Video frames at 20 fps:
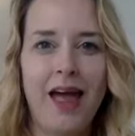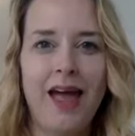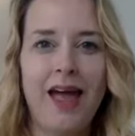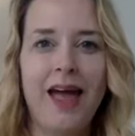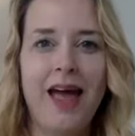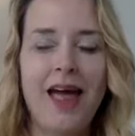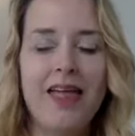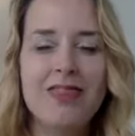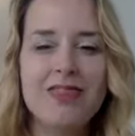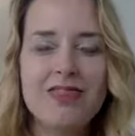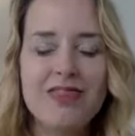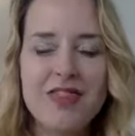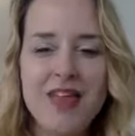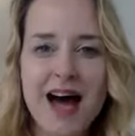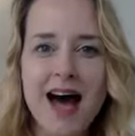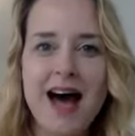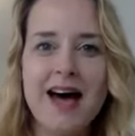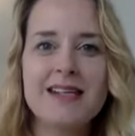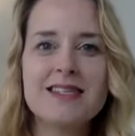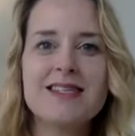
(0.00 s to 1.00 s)
And
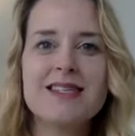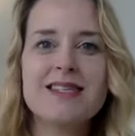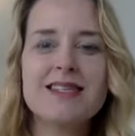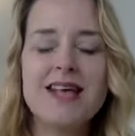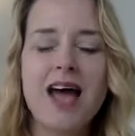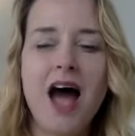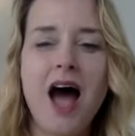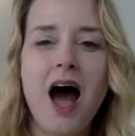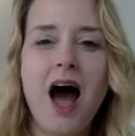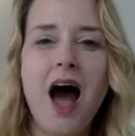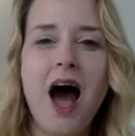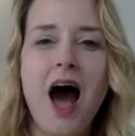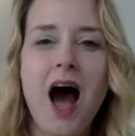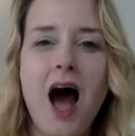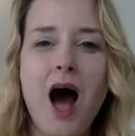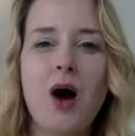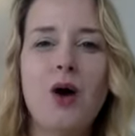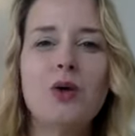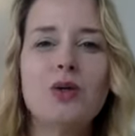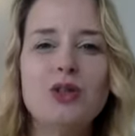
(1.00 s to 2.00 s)
that's
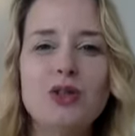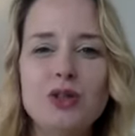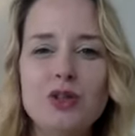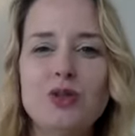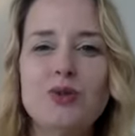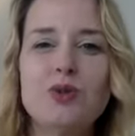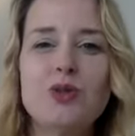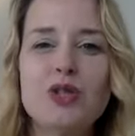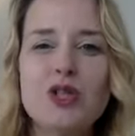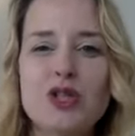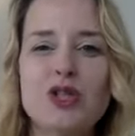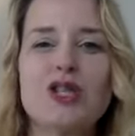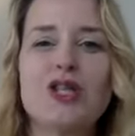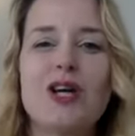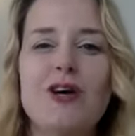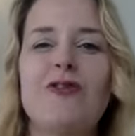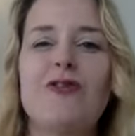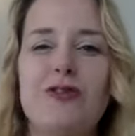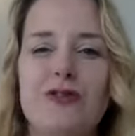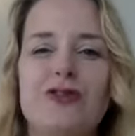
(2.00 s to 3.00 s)
how you
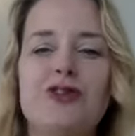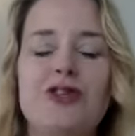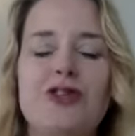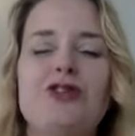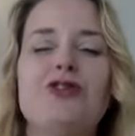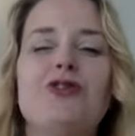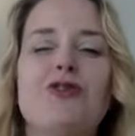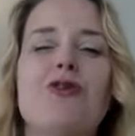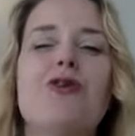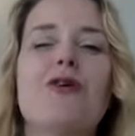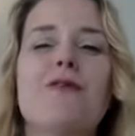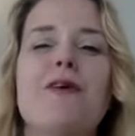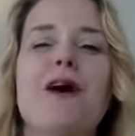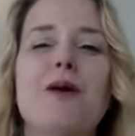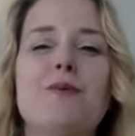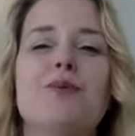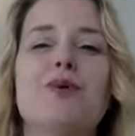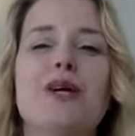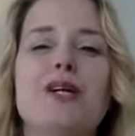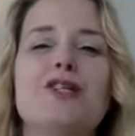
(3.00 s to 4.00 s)
shift your
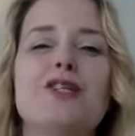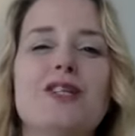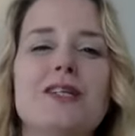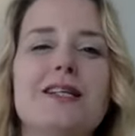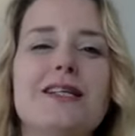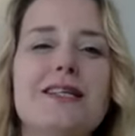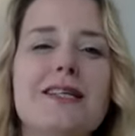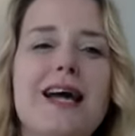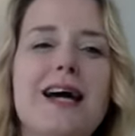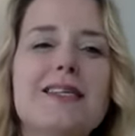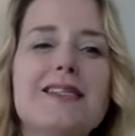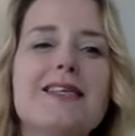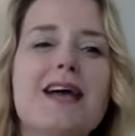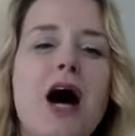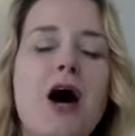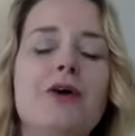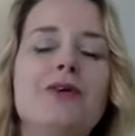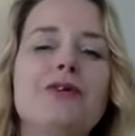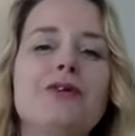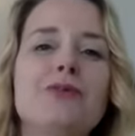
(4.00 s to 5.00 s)
vibration, and that's
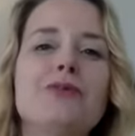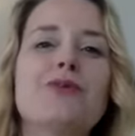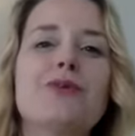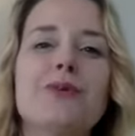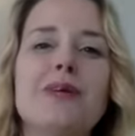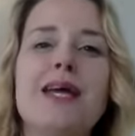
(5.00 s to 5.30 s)
how you